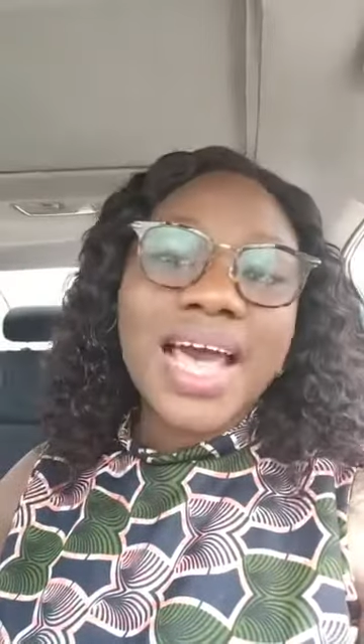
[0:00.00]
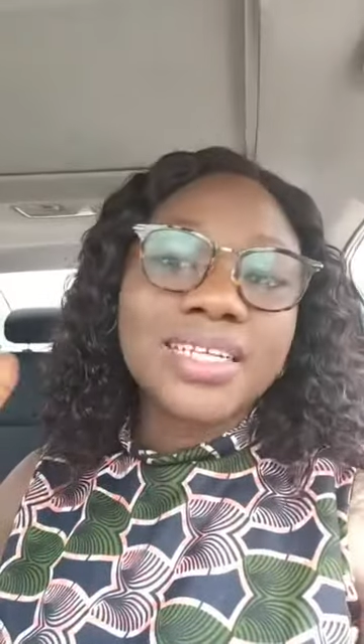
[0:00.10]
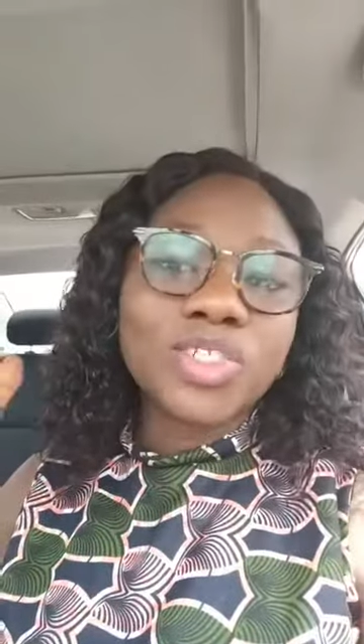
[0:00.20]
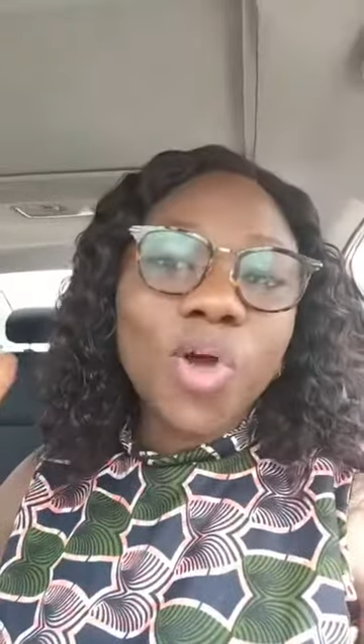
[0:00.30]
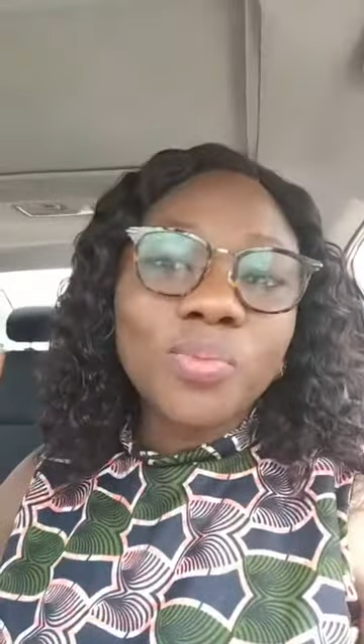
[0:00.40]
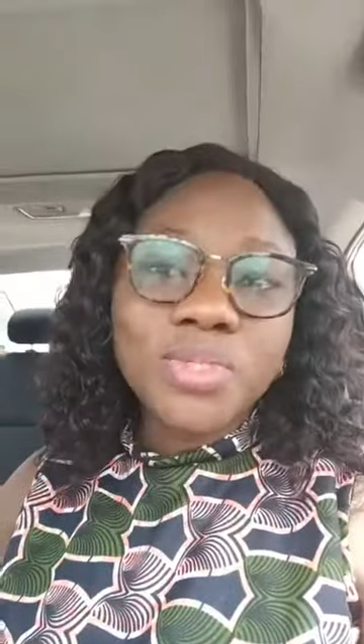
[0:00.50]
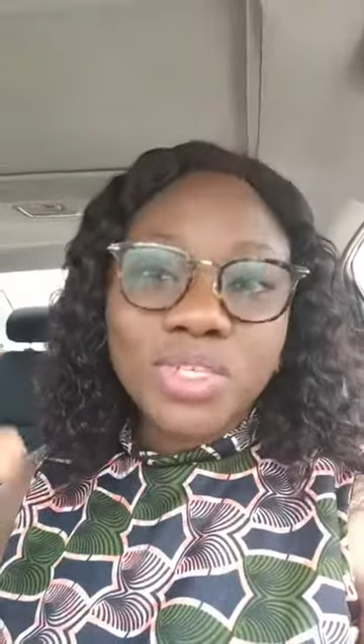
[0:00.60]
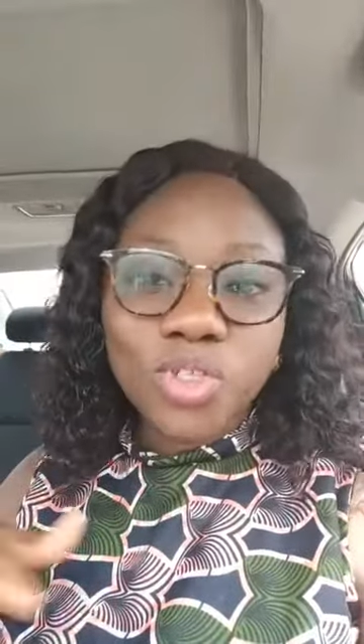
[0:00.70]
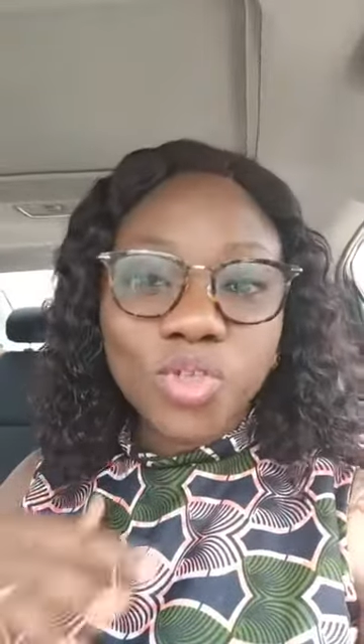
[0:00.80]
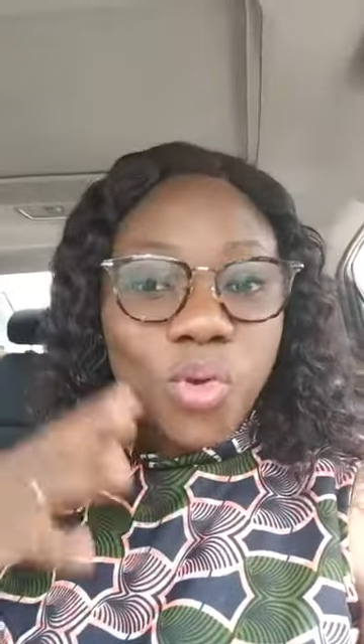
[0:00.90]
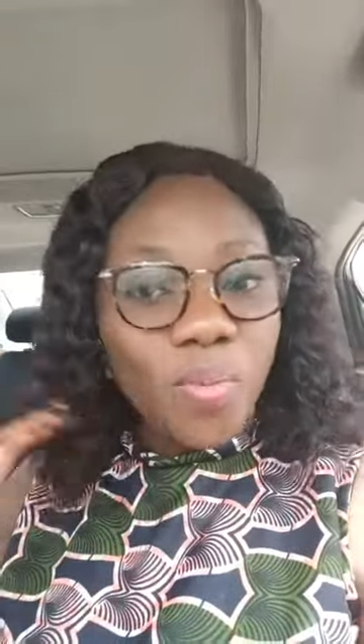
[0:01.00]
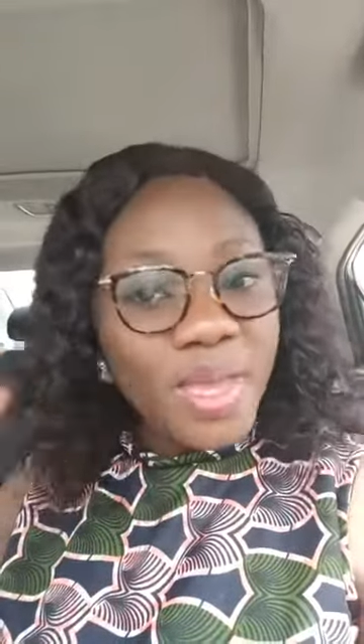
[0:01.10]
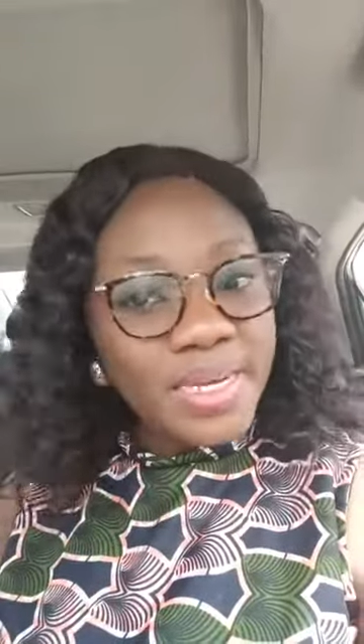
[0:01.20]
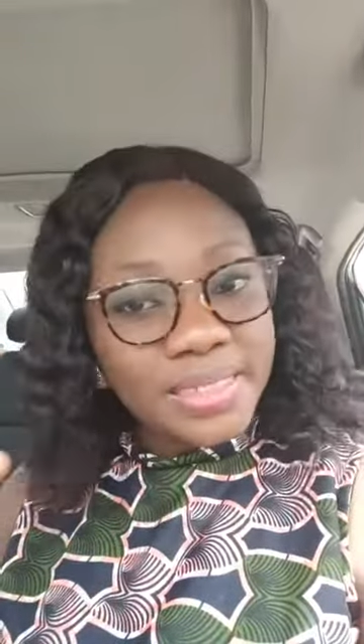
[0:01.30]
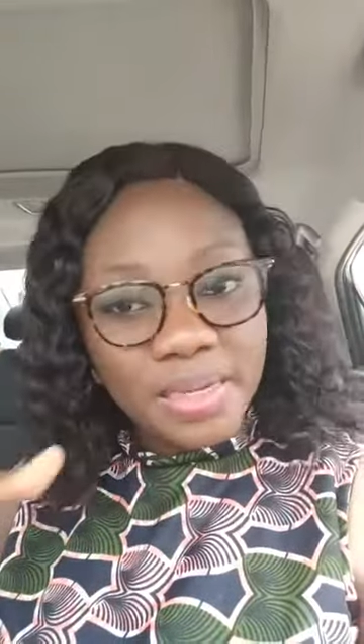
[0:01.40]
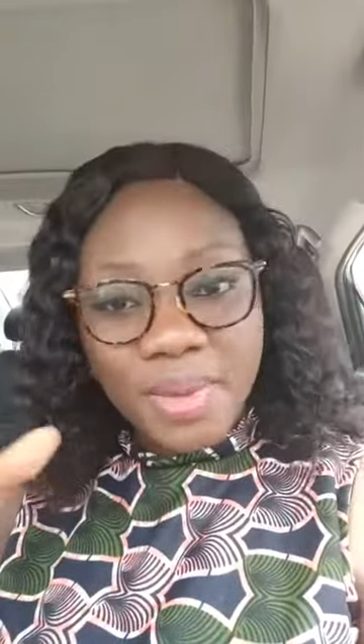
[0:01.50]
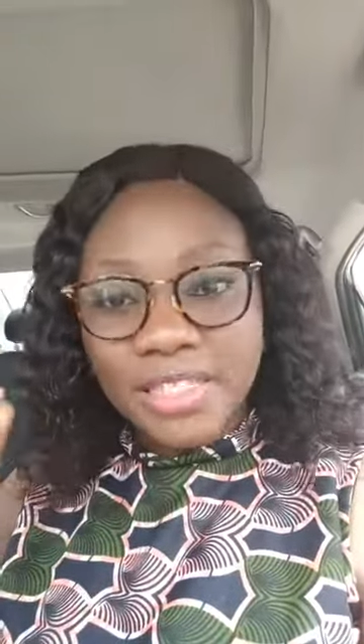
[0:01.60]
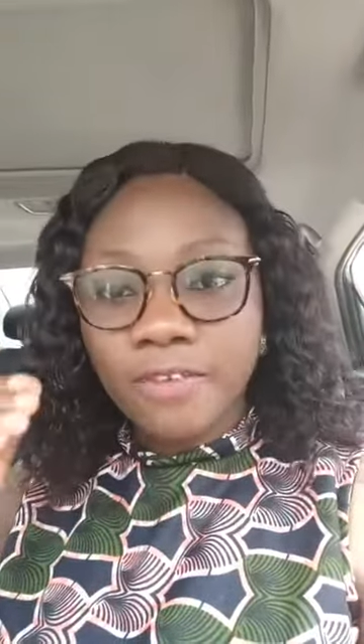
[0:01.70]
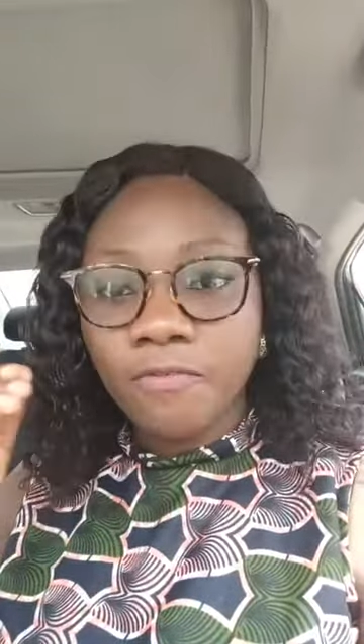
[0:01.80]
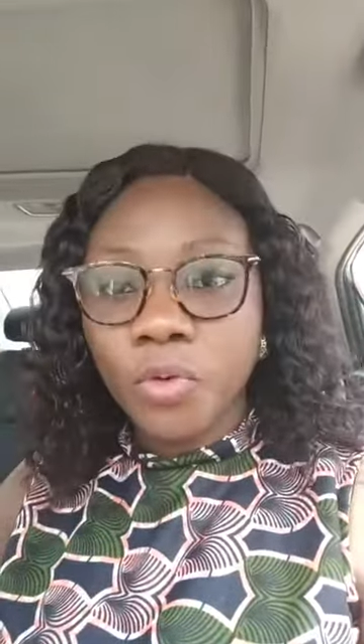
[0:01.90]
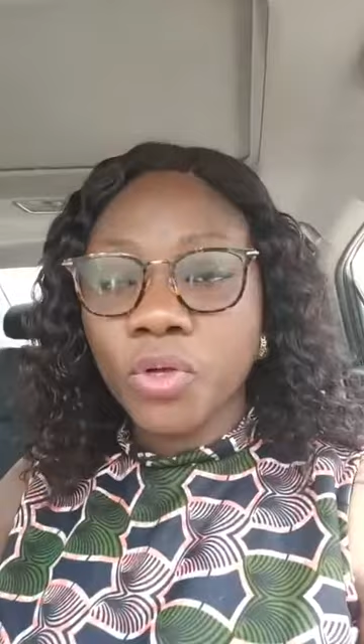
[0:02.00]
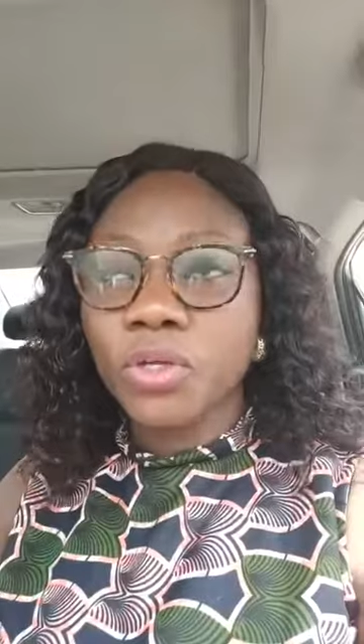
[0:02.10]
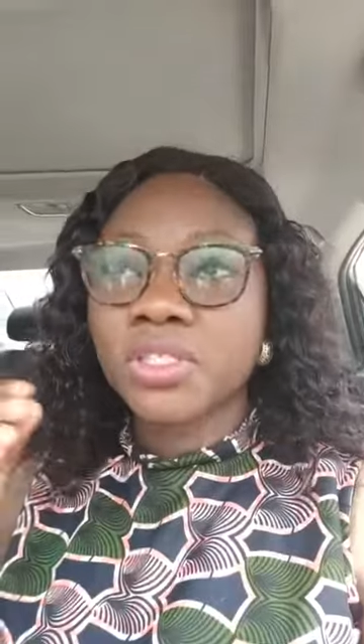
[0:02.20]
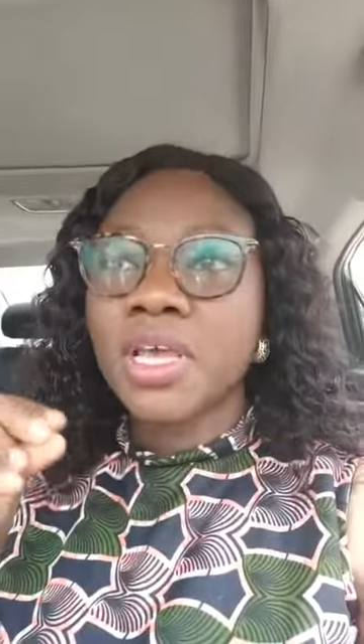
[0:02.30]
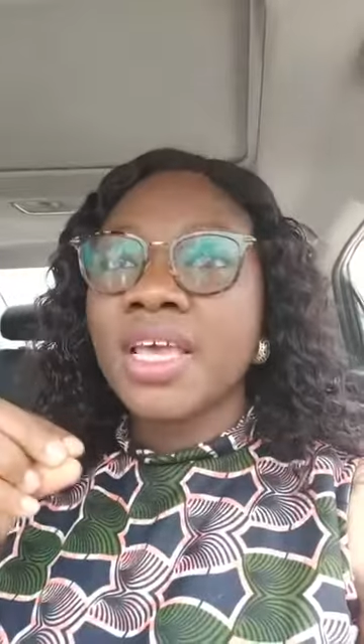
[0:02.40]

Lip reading: adopting so many thematic focus,